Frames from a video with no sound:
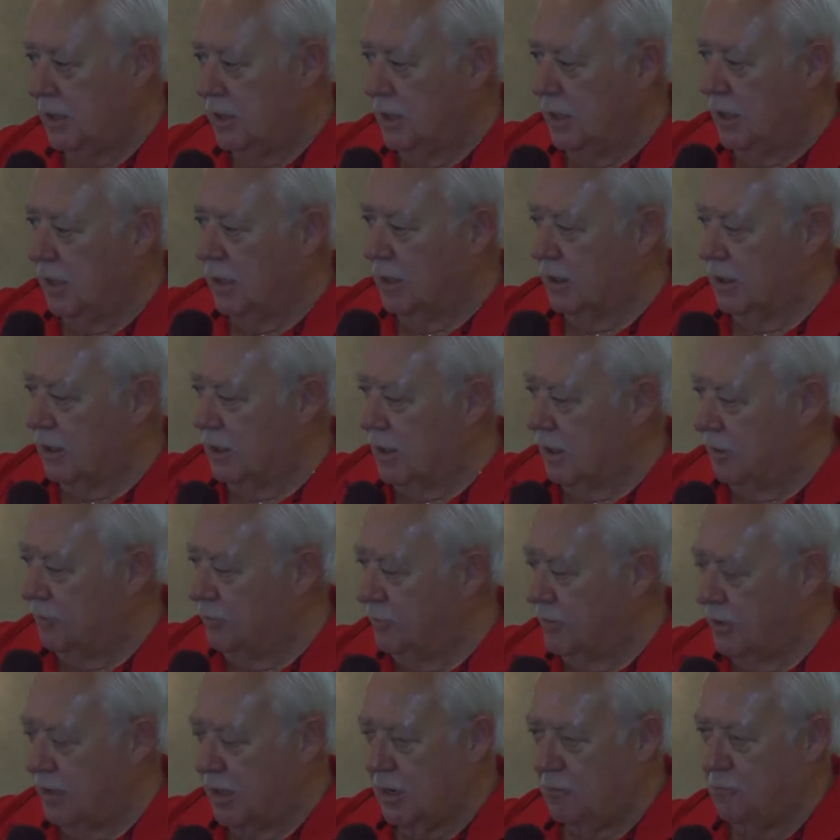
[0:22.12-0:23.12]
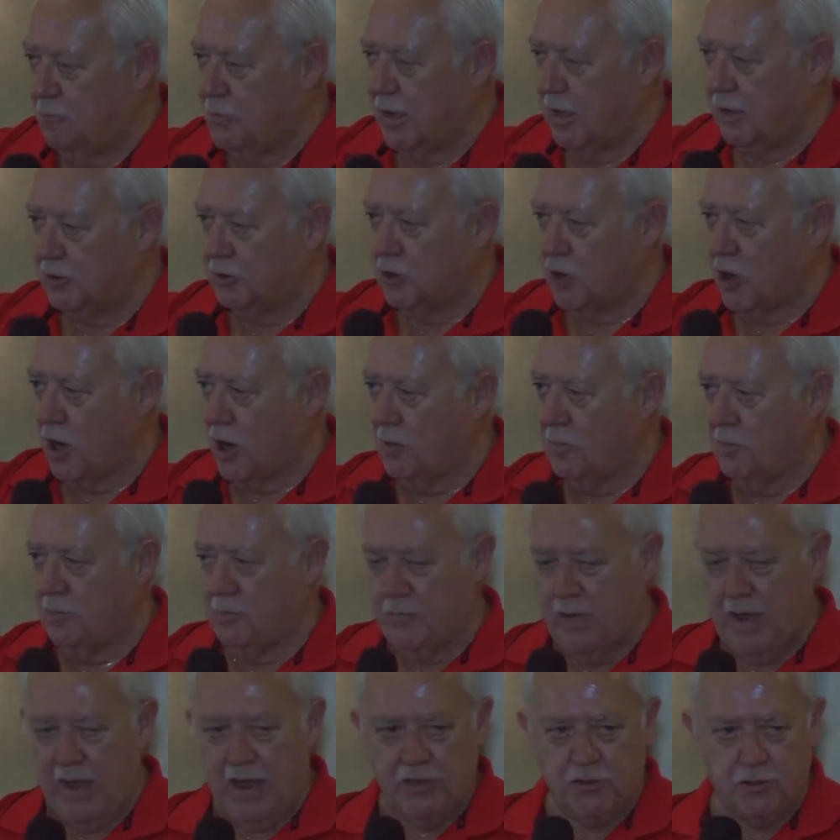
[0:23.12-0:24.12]
And I begged Art and
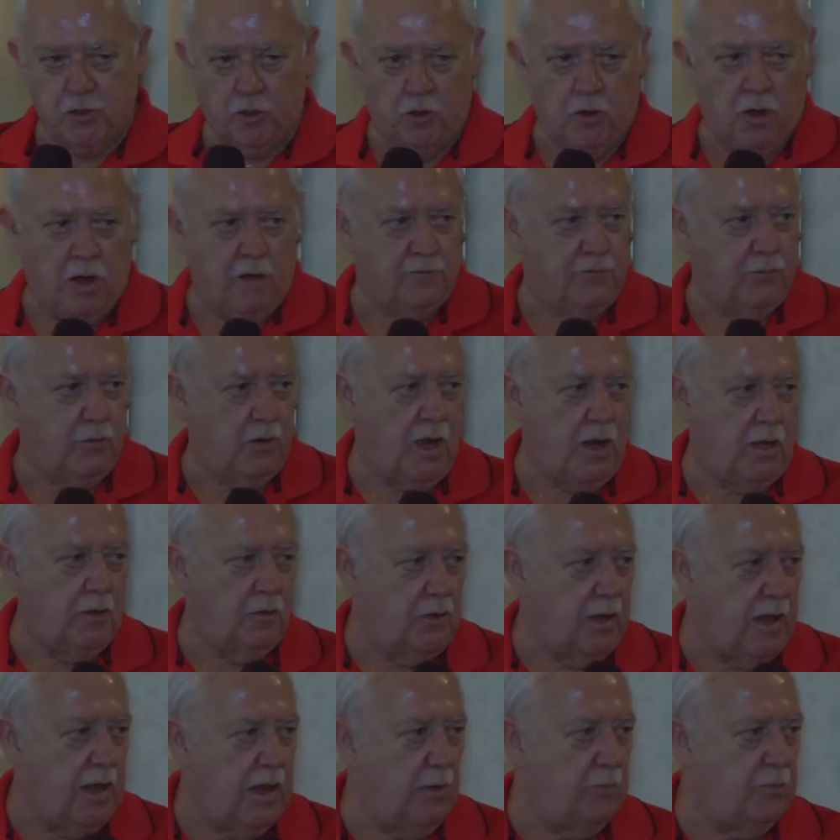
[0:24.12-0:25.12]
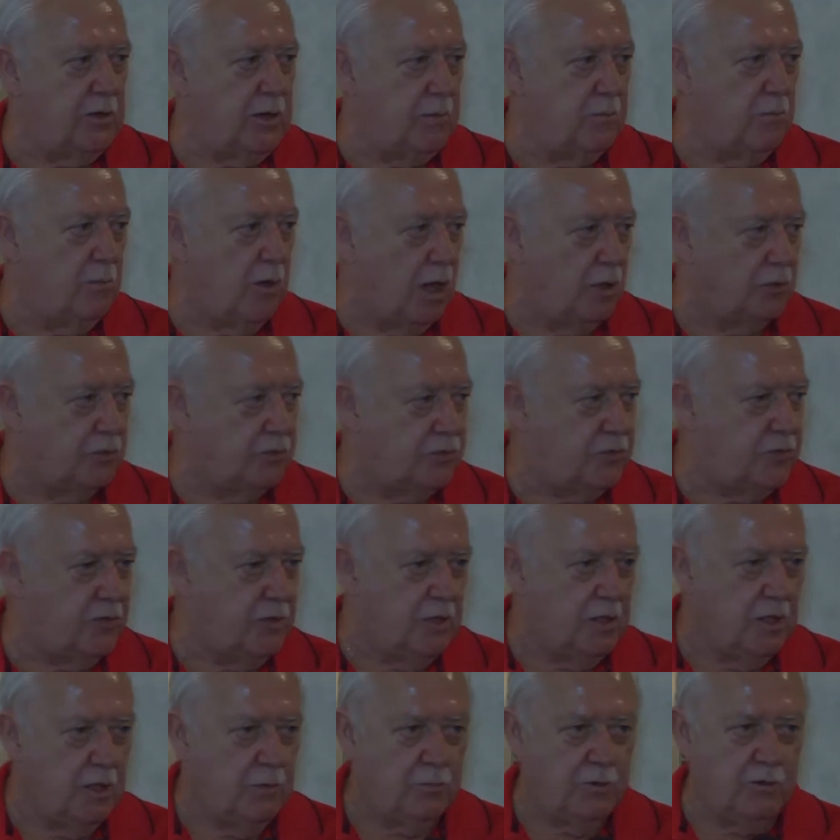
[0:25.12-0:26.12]
badgered Art for I don't know how many months
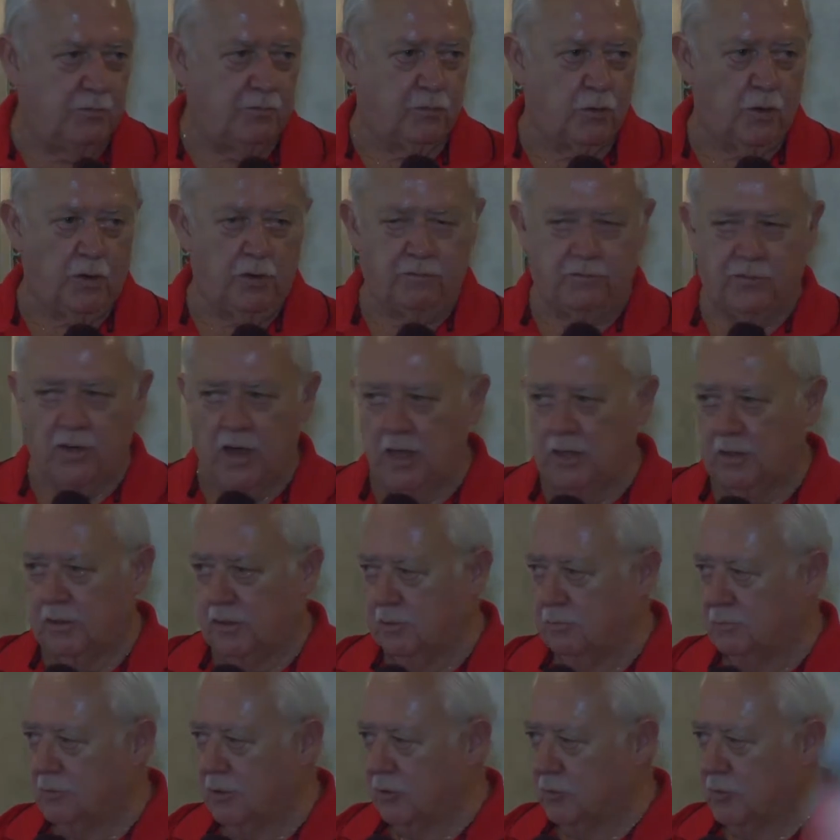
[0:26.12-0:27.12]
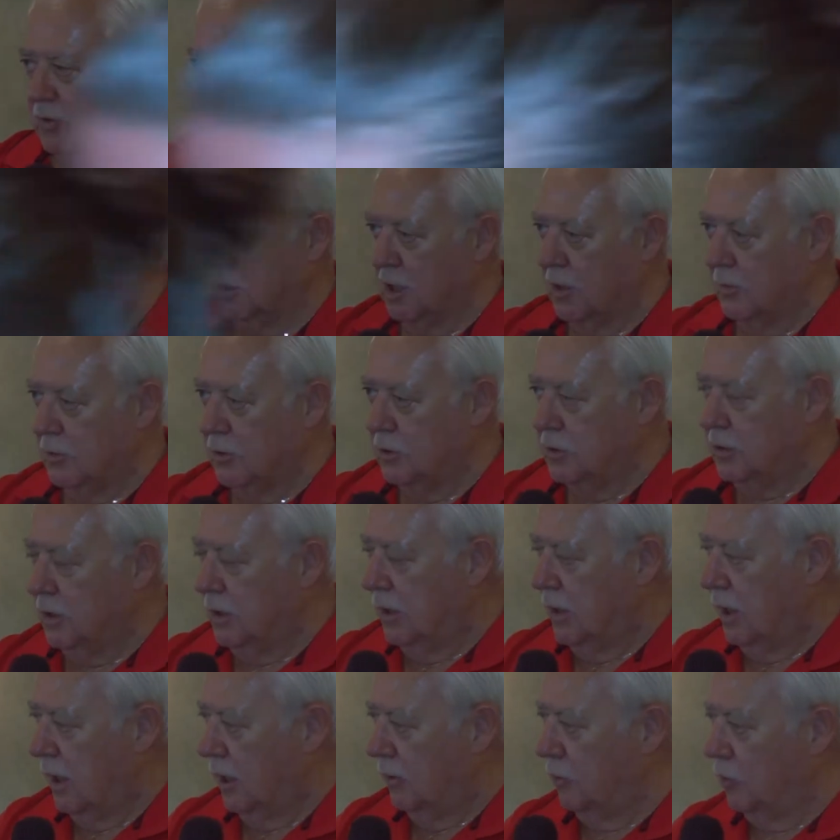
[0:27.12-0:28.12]
before he finally agreed to come. He
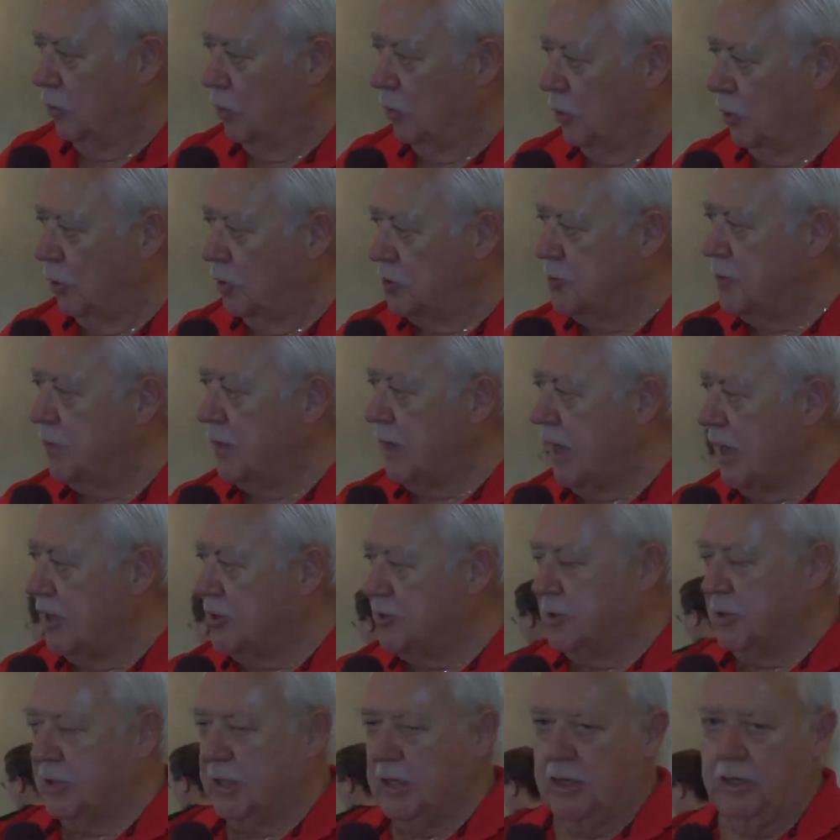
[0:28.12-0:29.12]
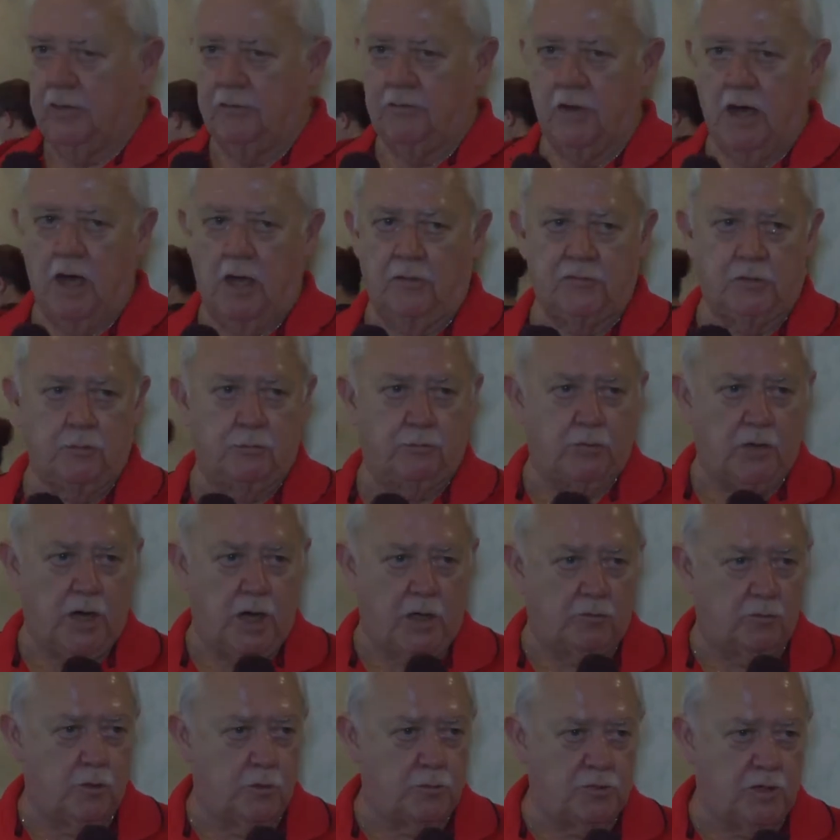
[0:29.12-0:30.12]
would always be asked to get involved in
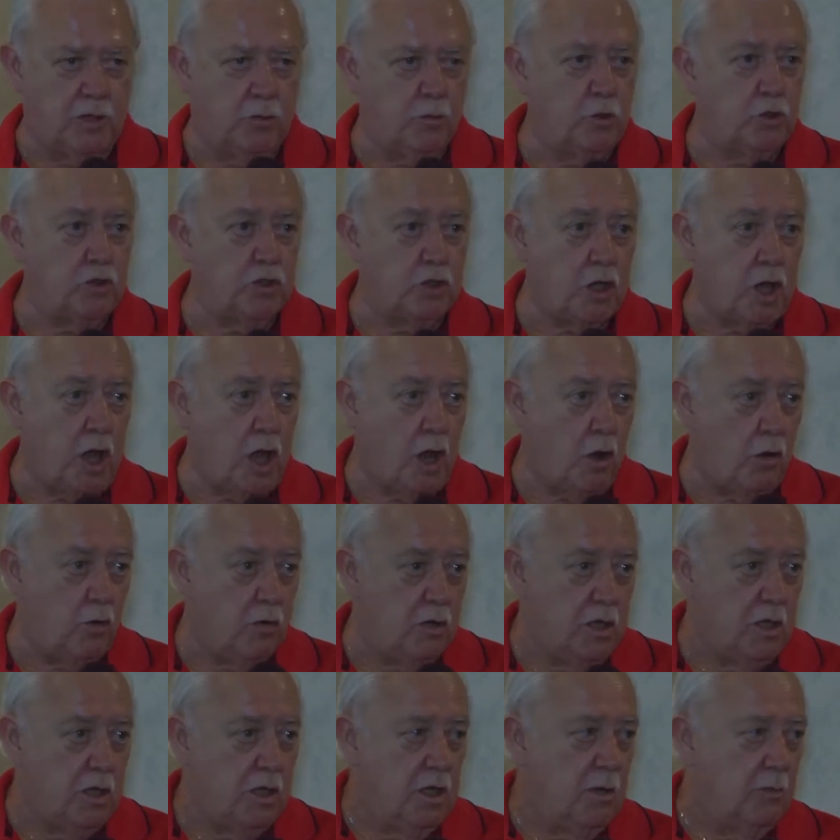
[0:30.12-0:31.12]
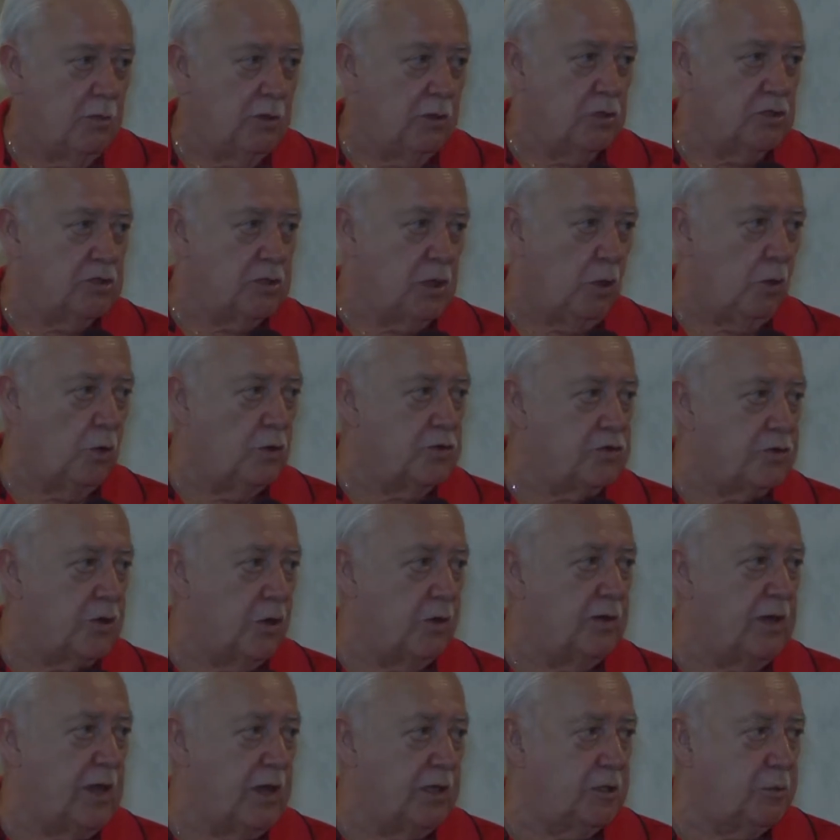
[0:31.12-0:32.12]
prayer groups, and he wouldn't go because they always
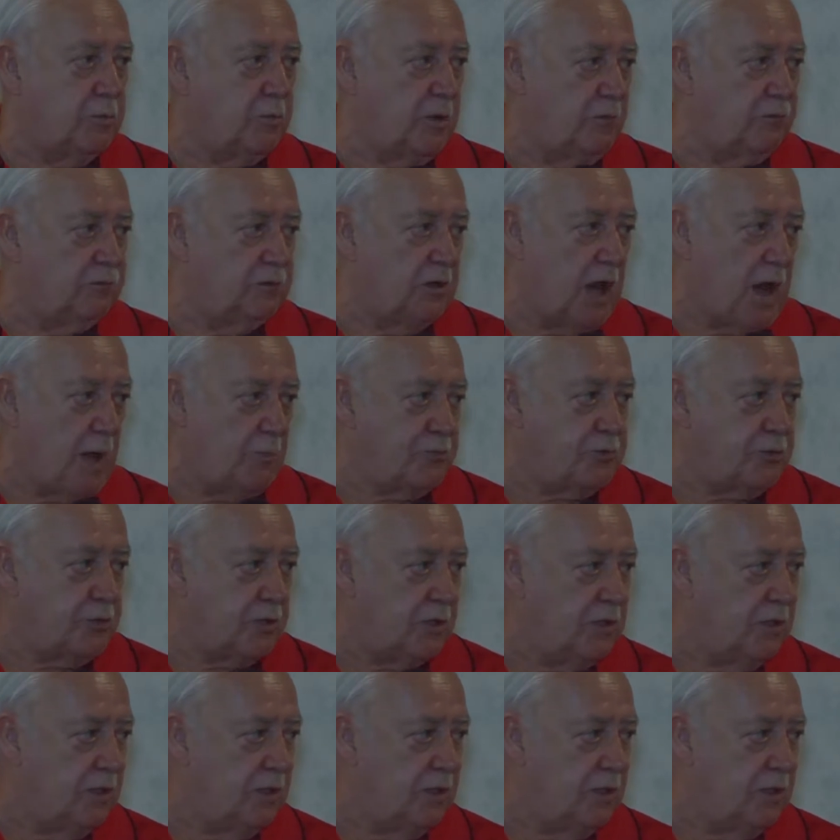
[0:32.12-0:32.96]
turned out to be flops.